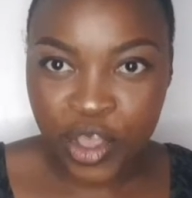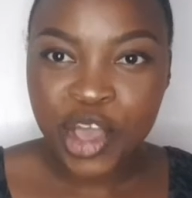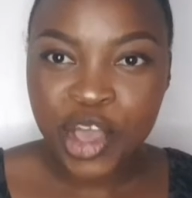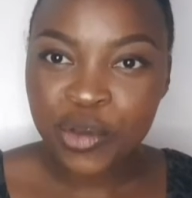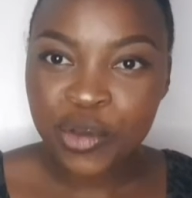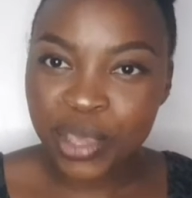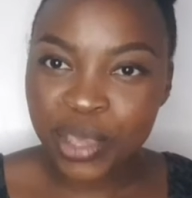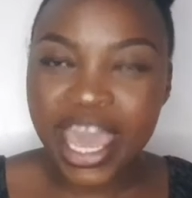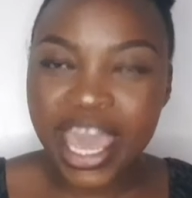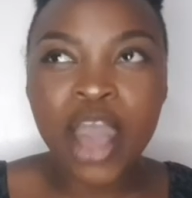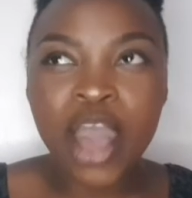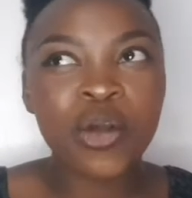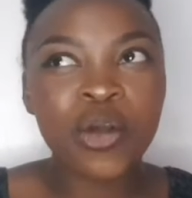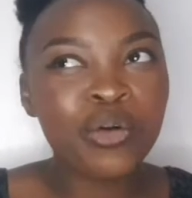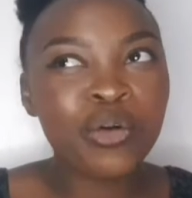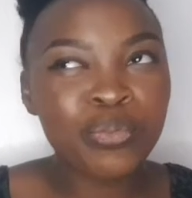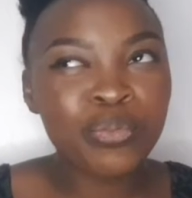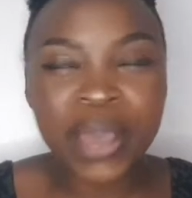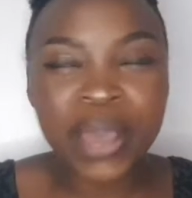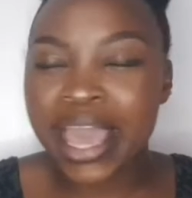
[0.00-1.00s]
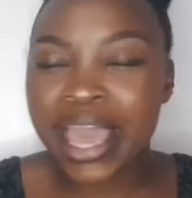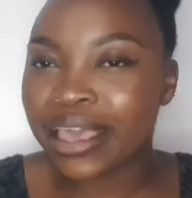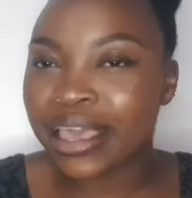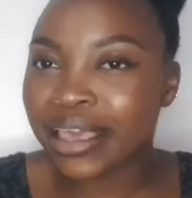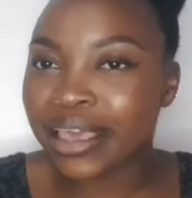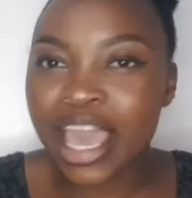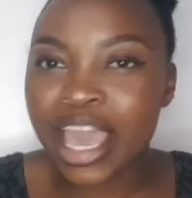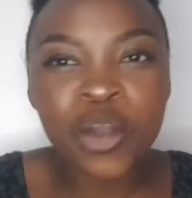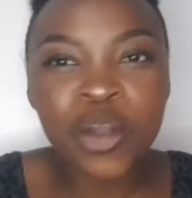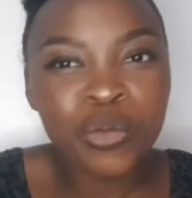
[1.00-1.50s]
Okay, I
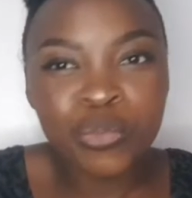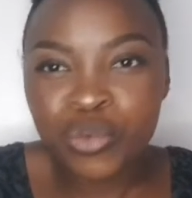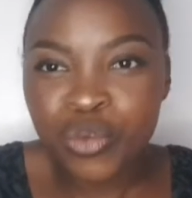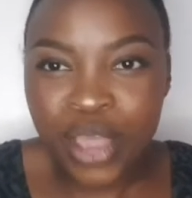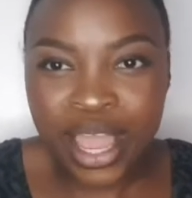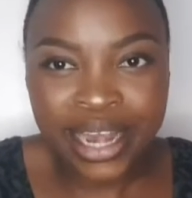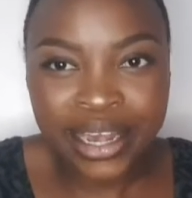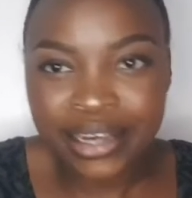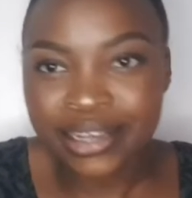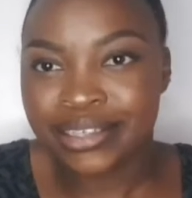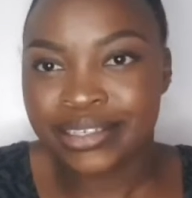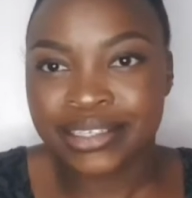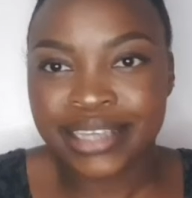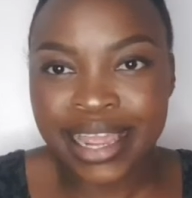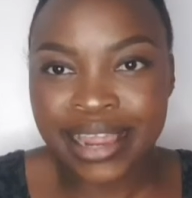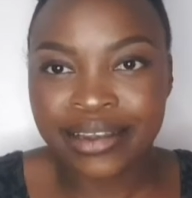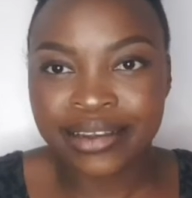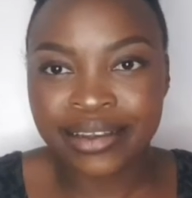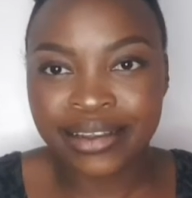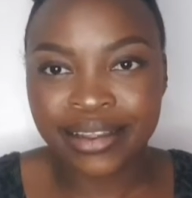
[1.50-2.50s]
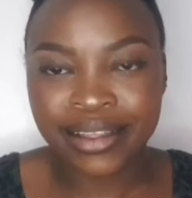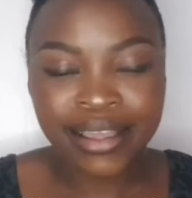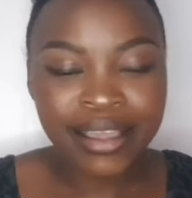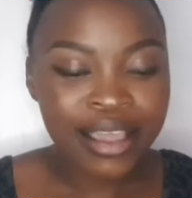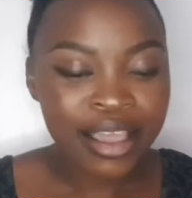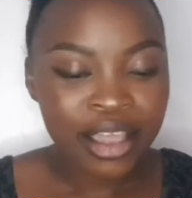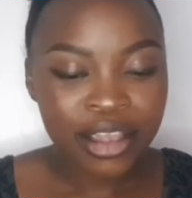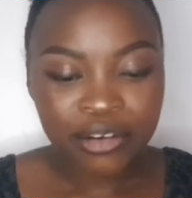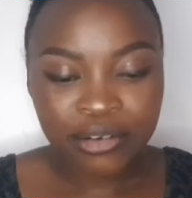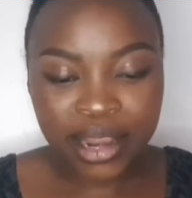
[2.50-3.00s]
hope you understand,
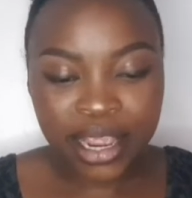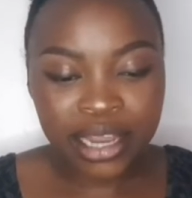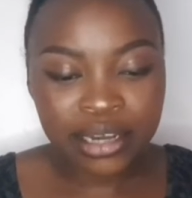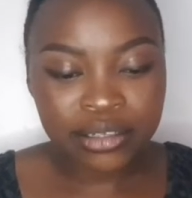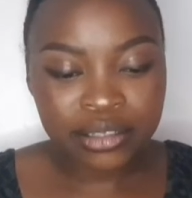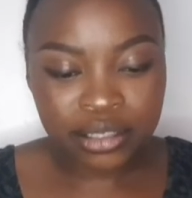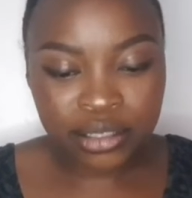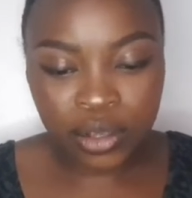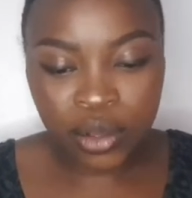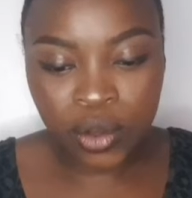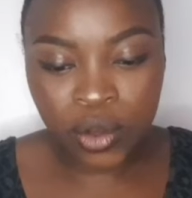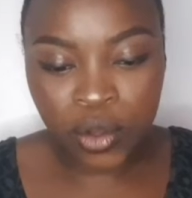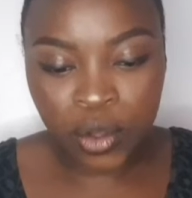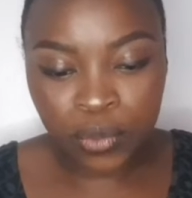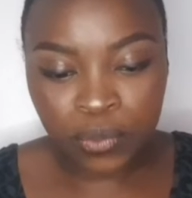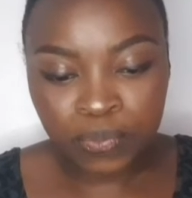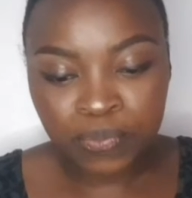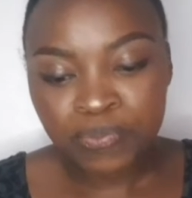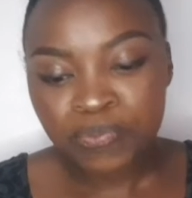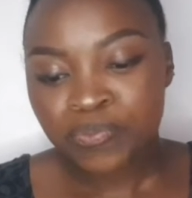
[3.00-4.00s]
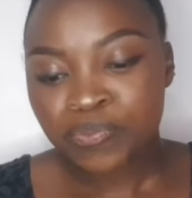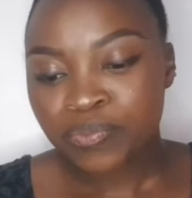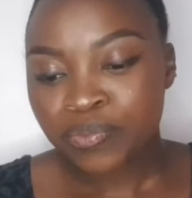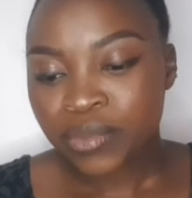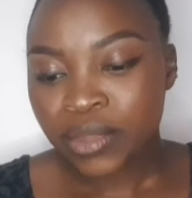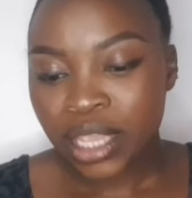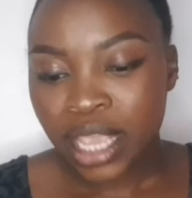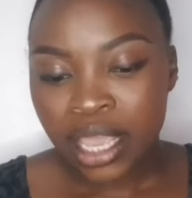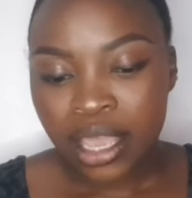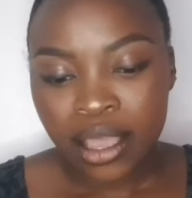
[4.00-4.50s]
right? So
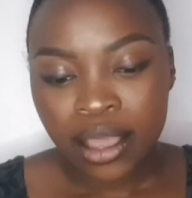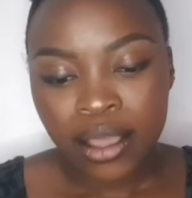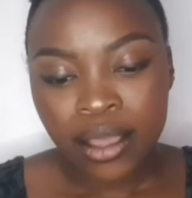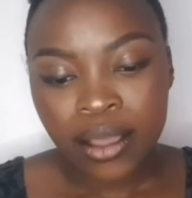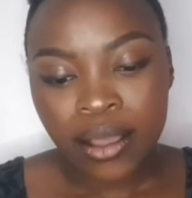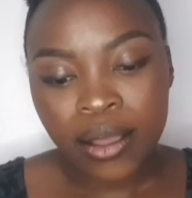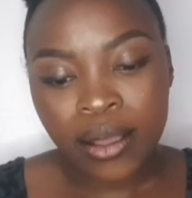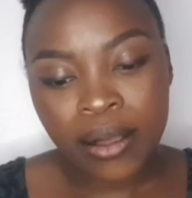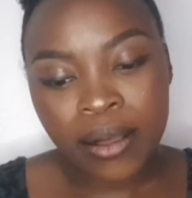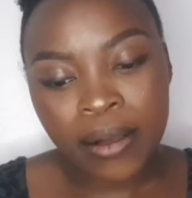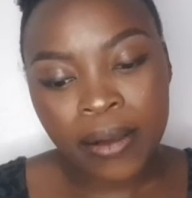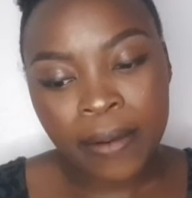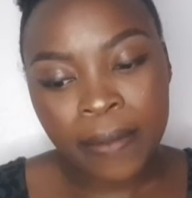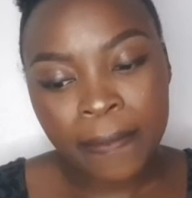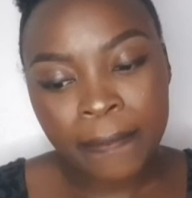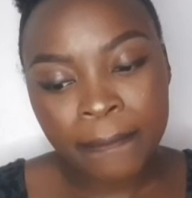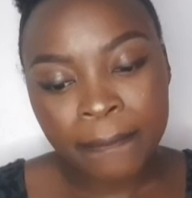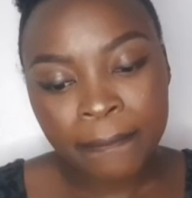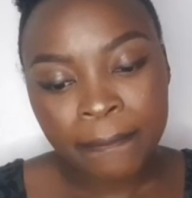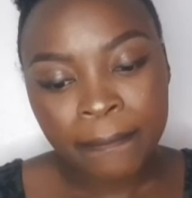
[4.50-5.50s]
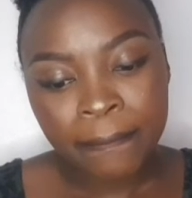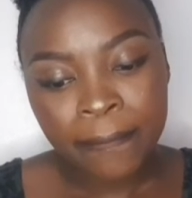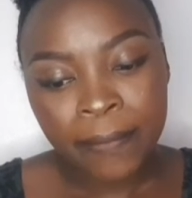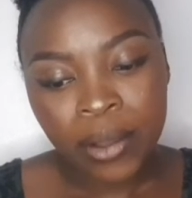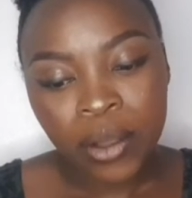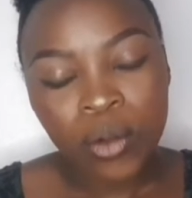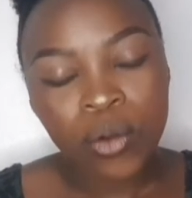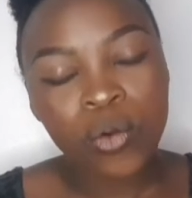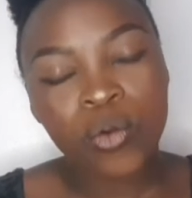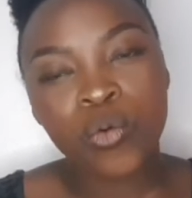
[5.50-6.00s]

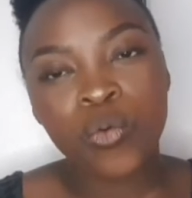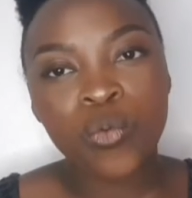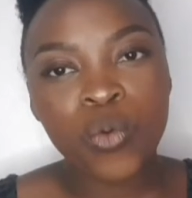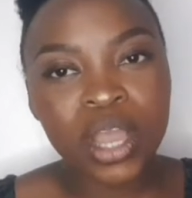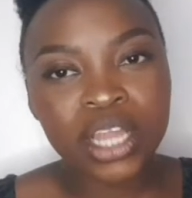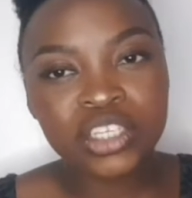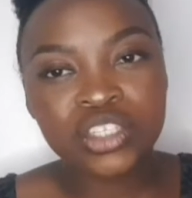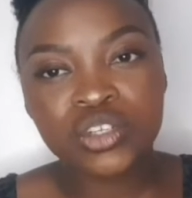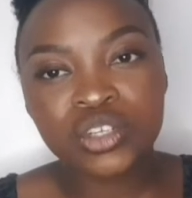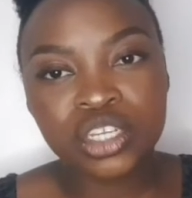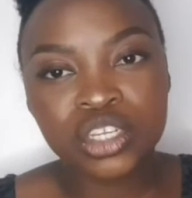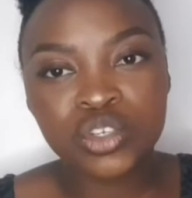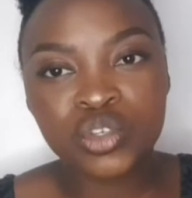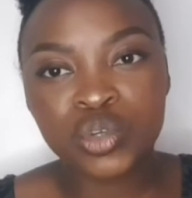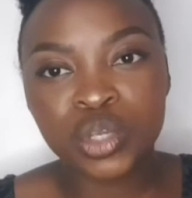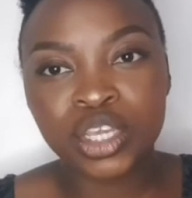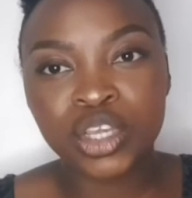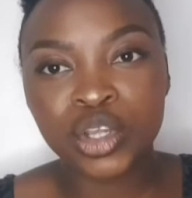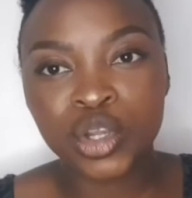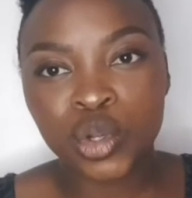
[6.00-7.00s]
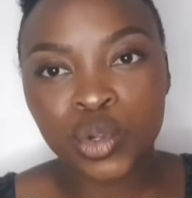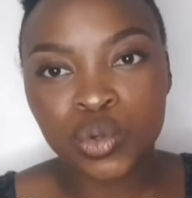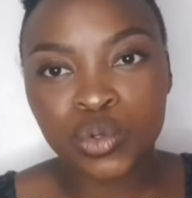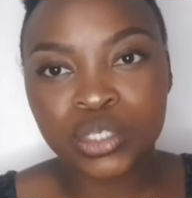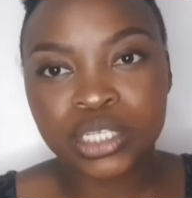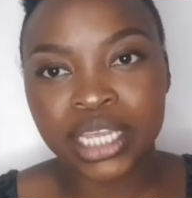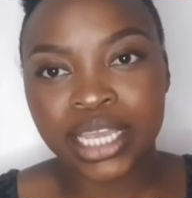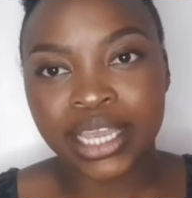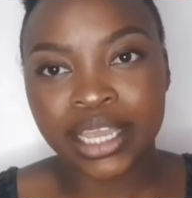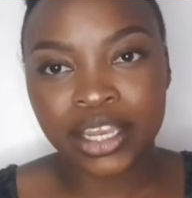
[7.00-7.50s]
what you need to
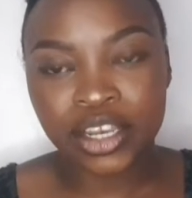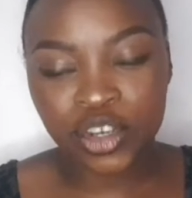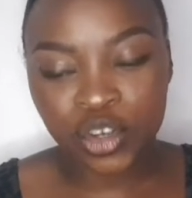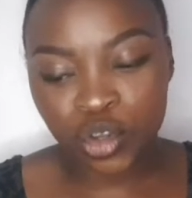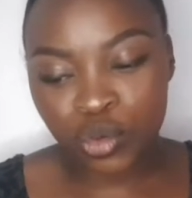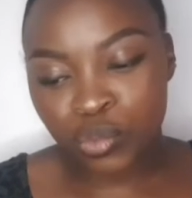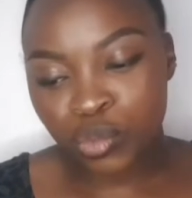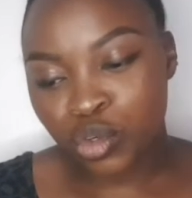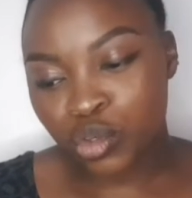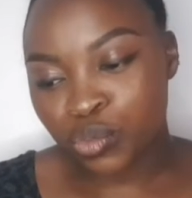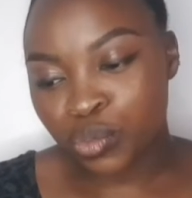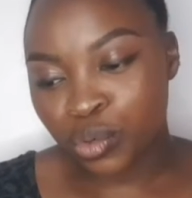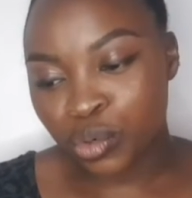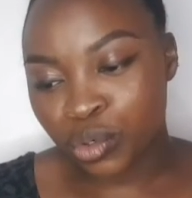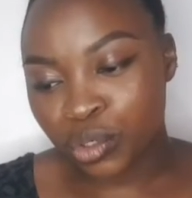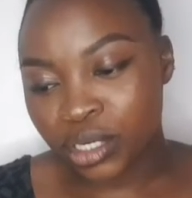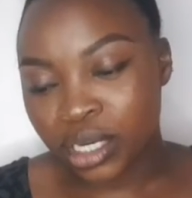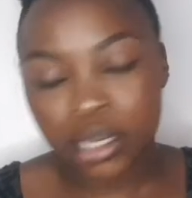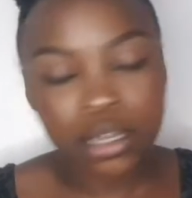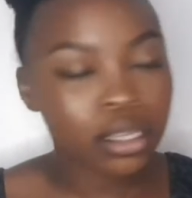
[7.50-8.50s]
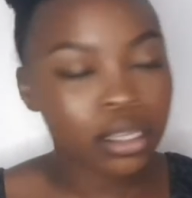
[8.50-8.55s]
include in your mood board,